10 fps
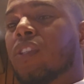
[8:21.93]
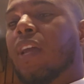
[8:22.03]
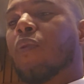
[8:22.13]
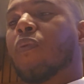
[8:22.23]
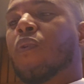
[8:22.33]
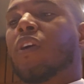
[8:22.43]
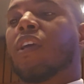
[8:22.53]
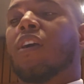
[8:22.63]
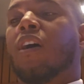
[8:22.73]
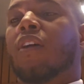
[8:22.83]
that we're
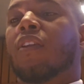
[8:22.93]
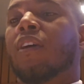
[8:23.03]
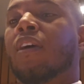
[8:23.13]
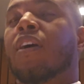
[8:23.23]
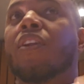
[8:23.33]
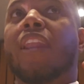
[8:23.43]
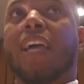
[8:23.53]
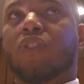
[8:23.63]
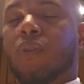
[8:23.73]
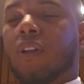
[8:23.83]
working on,
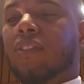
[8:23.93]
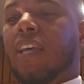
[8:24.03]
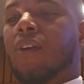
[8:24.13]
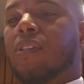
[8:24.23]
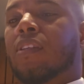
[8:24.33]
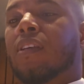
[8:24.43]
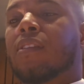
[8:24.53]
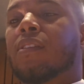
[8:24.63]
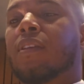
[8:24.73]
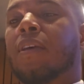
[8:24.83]
natural
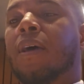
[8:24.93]
terraces,